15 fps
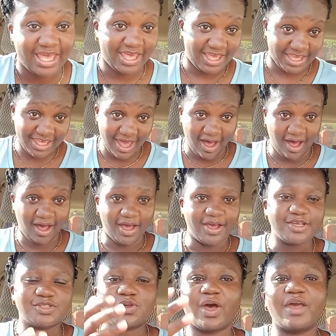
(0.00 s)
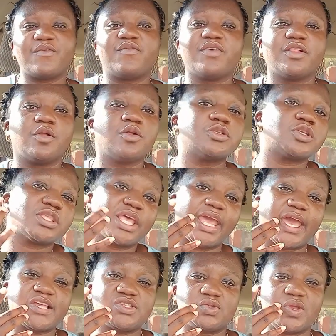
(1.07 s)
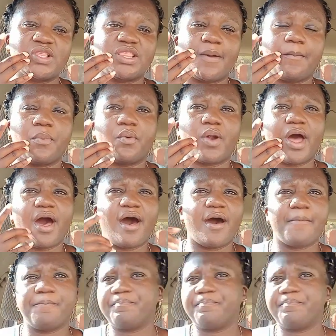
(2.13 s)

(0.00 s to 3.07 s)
yeah so i feel also the guys doing the bra